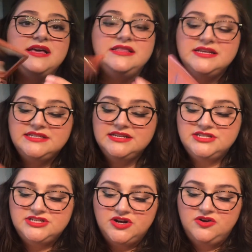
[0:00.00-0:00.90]
This is
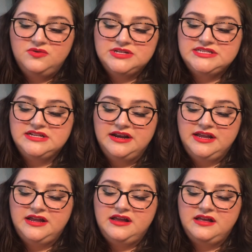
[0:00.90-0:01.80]
so
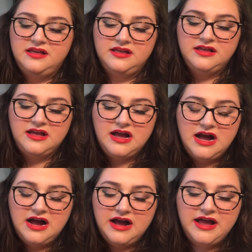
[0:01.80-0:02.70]
stunning.
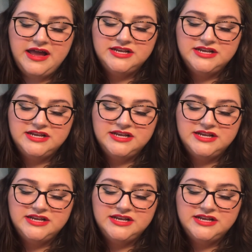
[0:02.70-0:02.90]
I